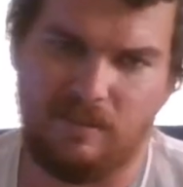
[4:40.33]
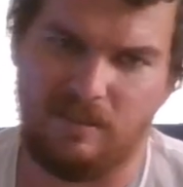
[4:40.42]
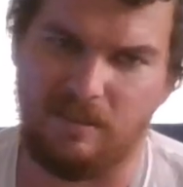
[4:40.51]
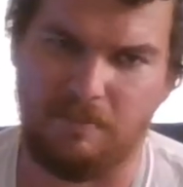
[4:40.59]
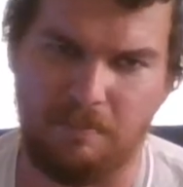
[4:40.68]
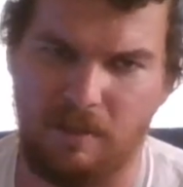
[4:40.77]

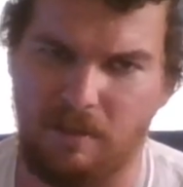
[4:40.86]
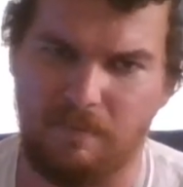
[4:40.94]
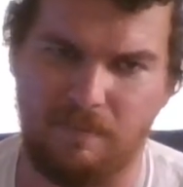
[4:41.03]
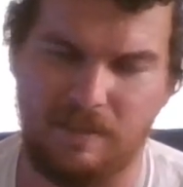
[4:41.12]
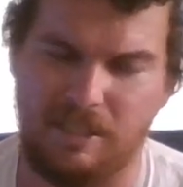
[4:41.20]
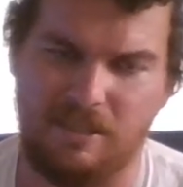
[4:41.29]

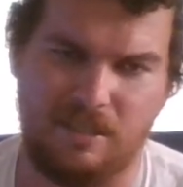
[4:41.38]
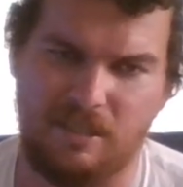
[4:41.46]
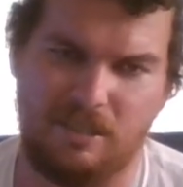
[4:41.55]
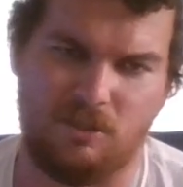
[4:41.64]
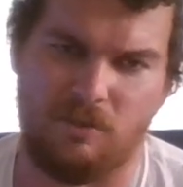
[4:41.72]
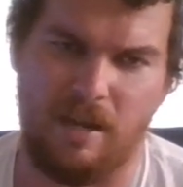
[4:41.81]
above
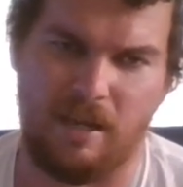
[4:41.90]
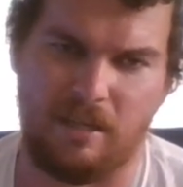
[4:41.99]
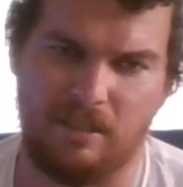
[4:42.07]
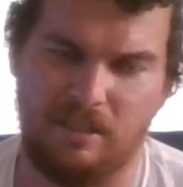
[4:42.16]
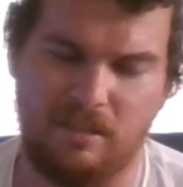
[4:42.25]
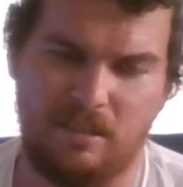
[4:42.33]
decent track,
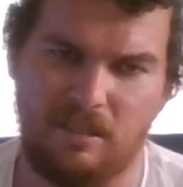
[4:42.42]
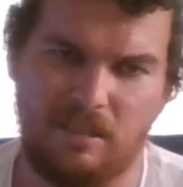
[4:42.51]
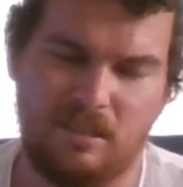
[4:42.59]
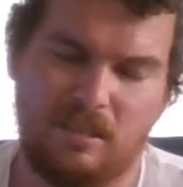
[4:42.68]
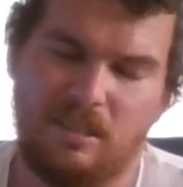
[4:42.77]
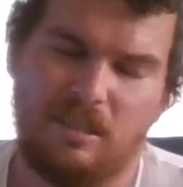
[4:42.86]
it
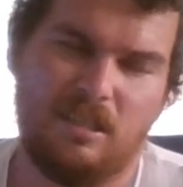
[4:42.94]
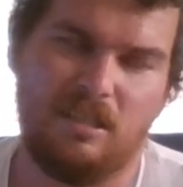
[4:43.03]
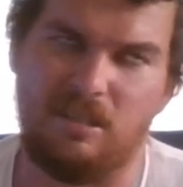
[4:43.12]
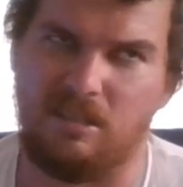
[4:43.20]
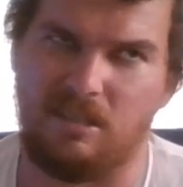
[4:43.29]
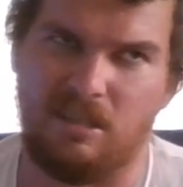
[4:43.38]
it
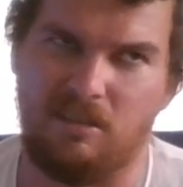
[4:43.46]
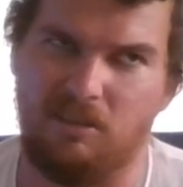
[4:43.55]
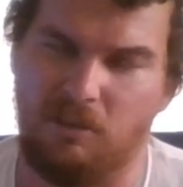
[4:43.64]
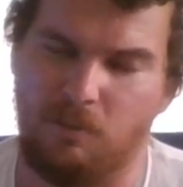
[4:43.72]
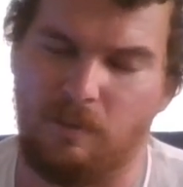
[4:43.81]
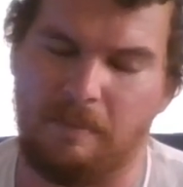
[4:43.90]
does get a
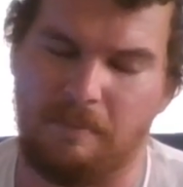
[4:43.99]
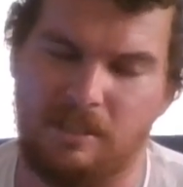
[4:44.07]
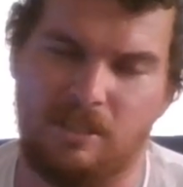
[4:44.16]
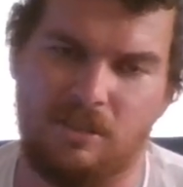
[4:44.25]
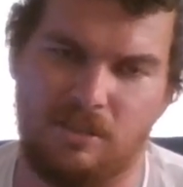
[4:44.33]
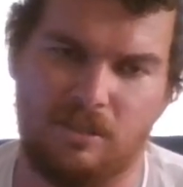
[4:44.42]
little
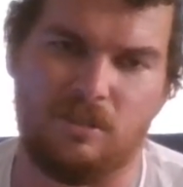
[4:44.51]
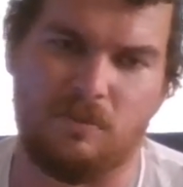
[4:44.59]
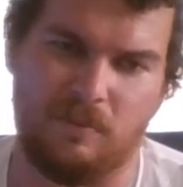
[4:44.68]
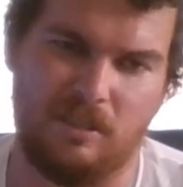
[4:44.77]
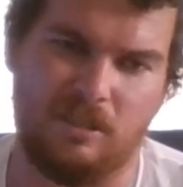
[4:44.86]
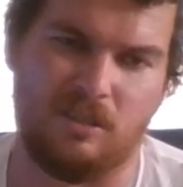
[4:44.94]
repetitious
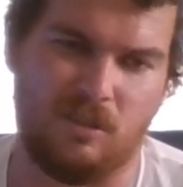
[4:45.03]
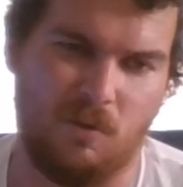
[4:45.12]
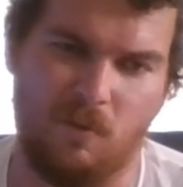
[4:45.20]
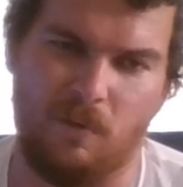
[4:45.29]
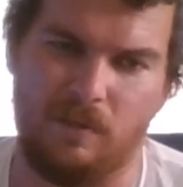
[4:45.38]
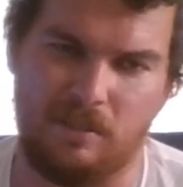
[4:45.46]
with this
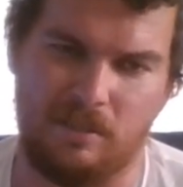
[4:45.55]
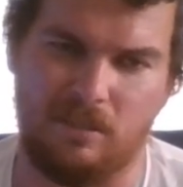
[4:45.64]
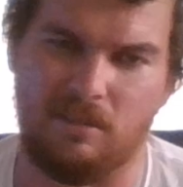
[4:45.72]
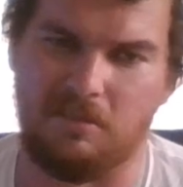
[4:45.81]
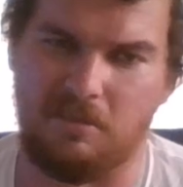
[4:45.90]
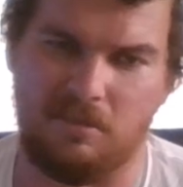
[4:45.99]
chorus
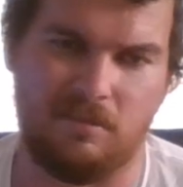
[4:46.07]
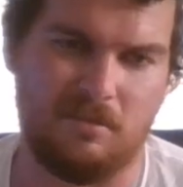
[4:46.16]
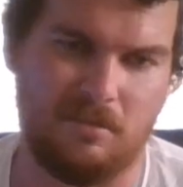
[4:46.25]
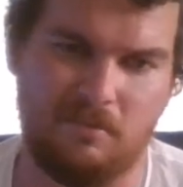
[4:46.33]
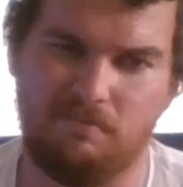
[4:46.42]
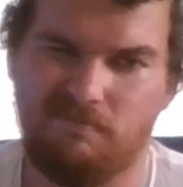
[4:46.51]
and
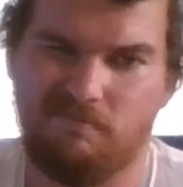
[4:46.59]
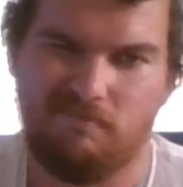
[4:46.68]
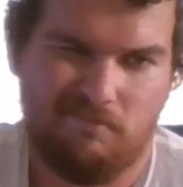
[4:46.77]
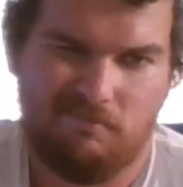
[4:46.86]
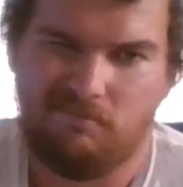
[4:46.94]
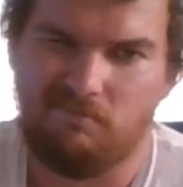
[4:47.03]
just
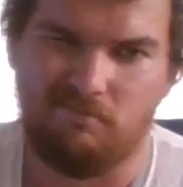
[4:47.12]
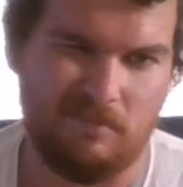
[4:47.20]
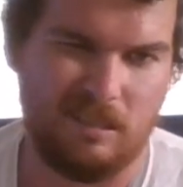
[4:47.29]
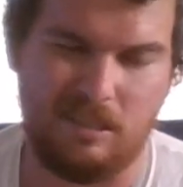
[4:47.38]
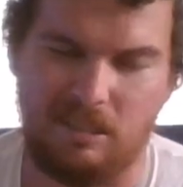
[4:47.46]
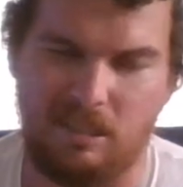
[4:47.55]

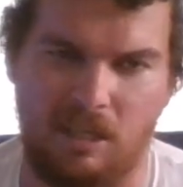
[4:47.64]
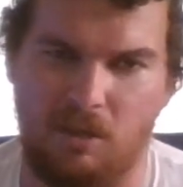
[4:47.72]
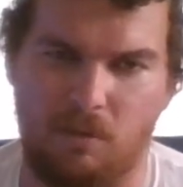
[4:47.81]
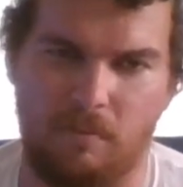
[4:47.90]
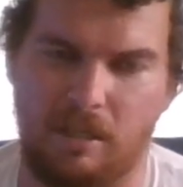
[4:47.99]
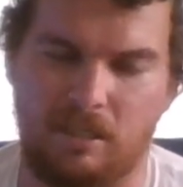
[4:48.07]
it's hit
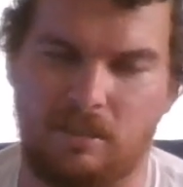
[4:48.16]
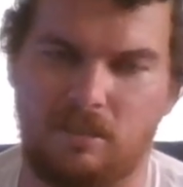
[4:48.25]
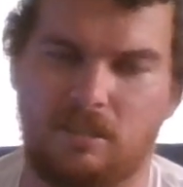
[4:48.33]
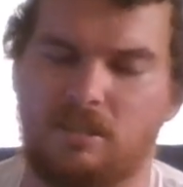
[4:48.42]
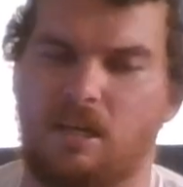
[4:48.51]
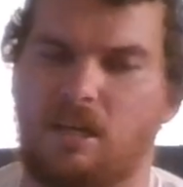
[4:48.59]
or miss.
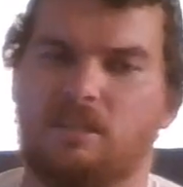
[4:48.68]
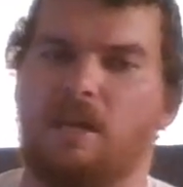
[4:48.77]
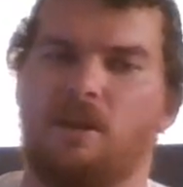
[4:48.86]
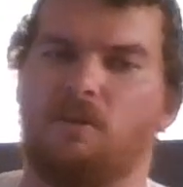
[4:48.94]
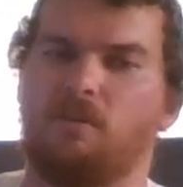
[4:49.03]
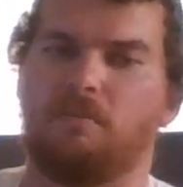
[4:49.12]
It's not
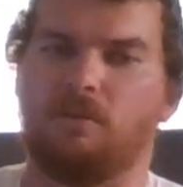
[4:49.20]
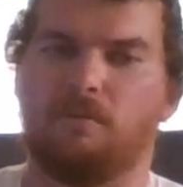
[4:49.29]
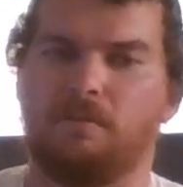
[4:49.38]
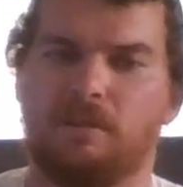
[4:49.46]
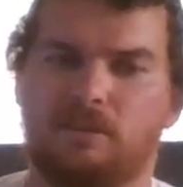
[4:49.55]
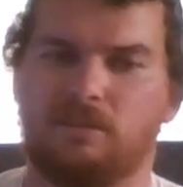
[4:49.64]
terrible,
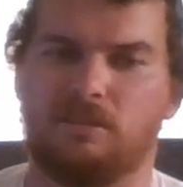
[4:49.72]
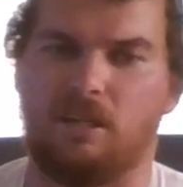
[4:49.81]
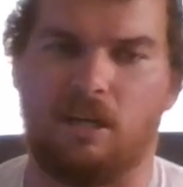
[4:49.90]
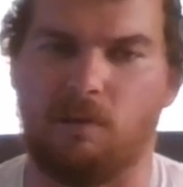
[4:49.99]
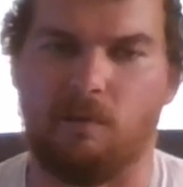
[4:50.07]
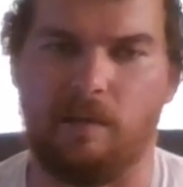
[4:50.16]
but it's
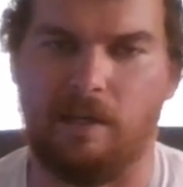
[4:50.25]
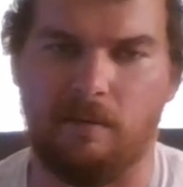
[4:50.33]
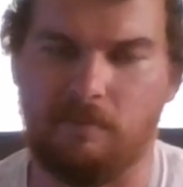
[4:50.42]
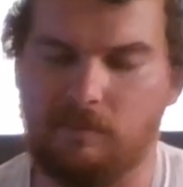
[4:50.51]
not great.